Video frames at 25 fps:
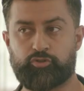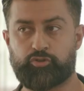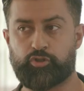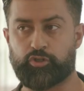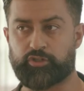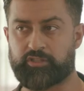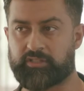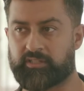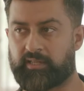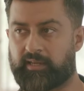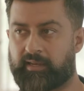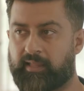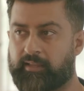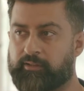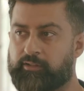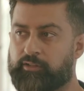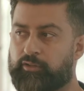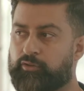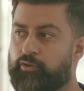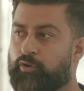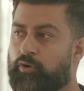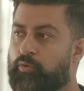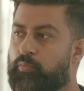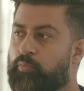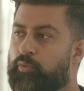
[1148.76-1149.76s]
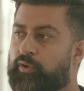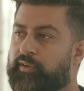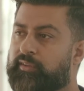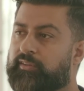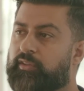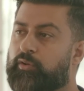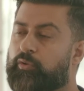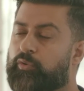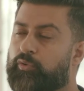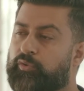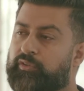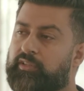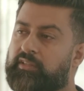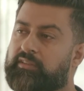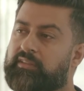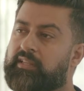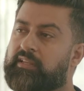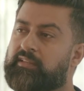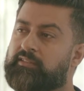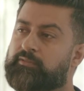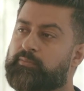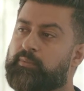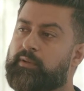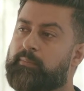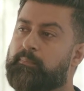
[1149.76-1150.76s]
just to let you know, one of the other
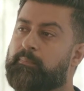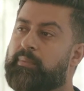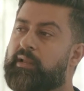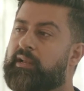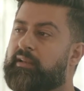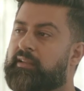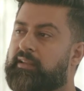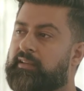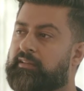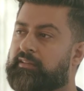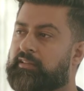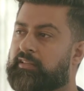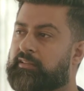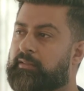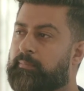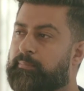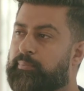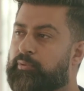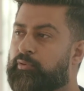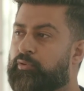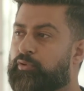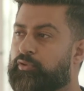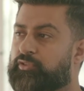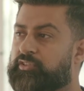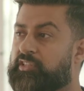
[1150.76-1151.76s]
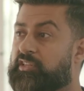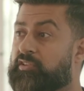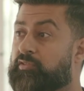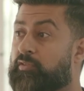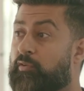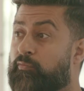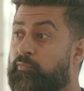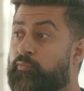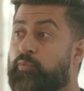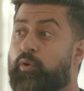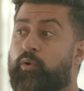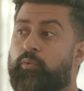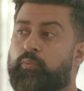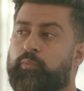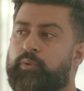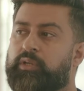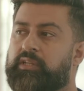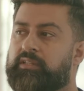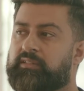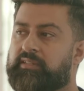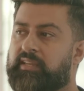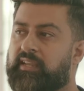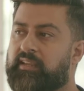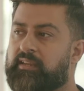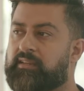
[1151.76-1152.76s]
things we built into the process of what we
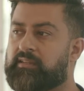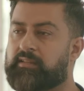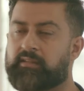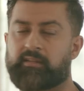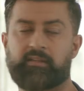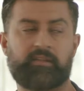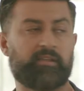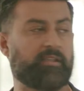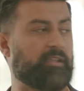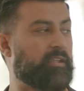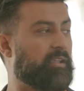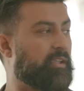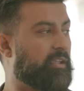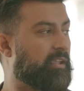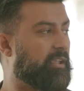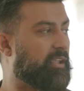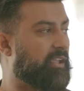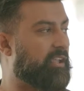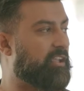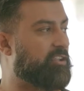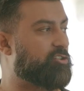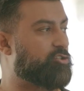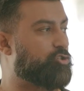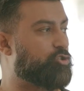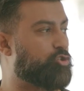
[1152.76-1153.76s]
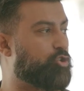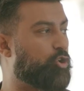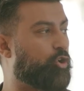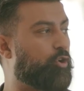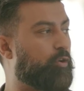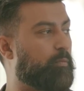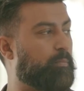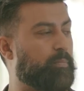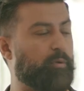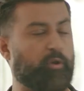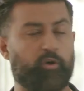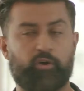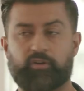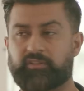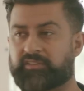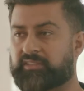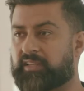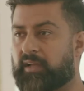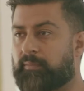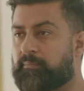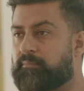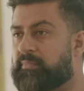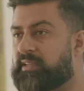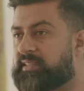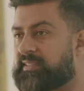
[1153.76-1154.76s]
did is Joe Bloggs
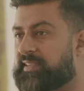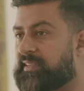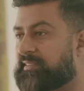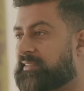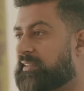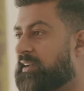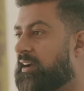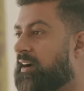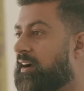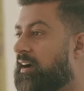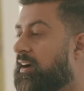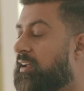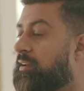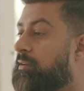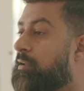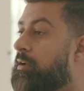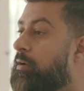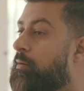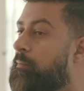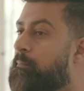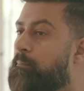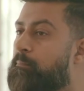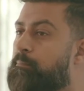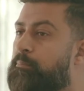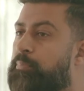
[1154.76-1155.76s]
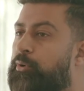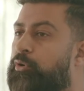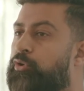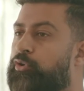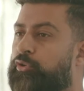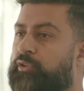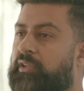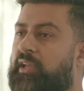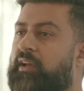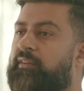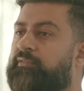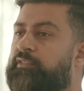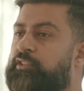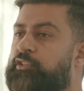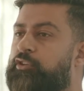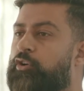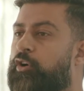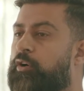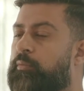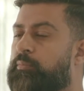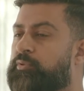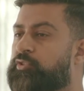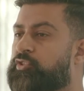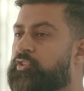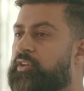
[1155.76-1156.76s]
and Mrs. Khan both have the
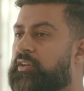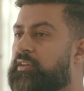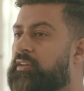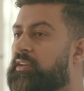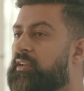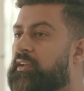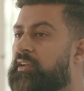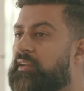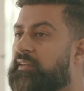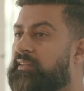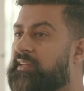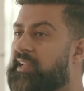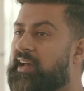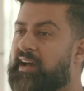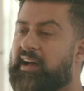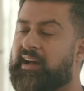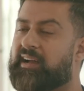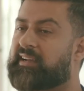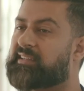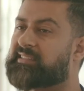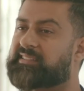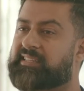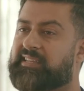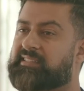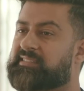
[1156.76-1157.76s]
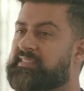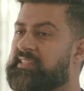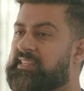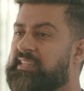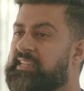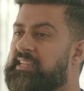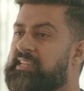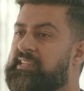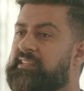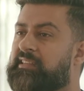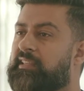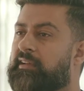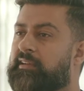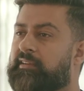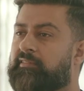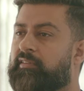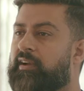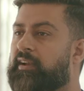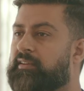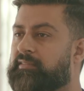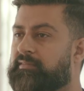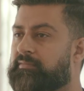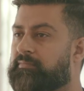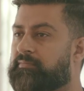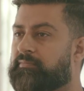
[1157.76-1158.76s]
option to access either
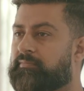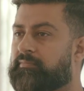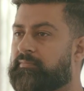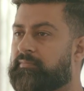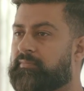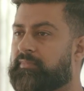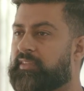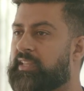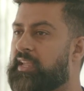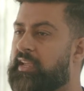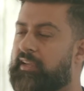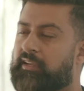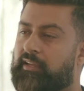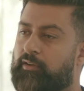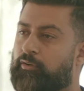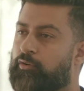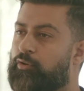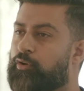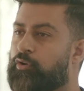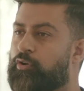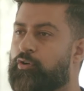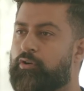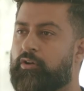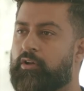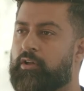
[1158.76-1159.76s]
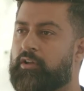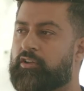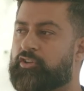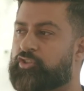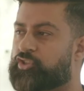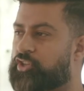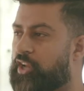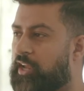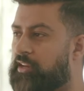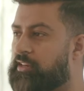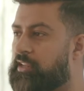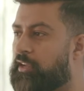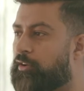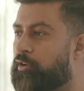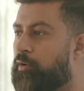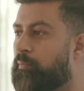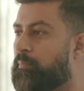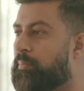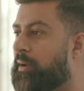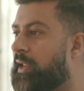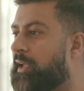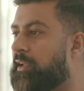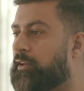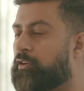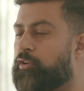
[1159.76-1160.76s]
grant. They can go Sharia
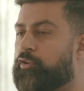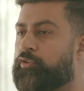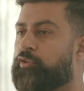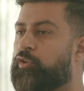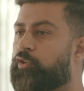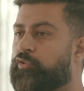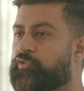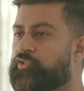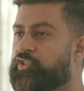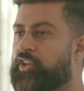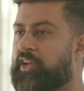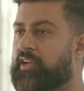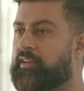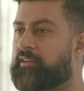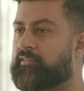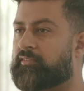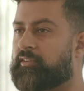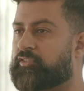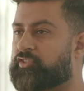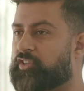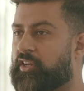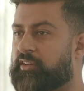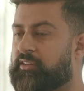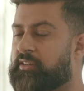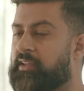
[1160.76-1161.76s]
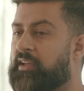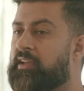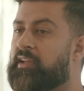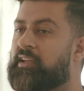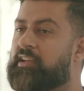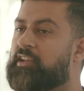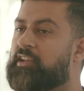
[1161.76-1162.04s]
compliant or non-Sharia.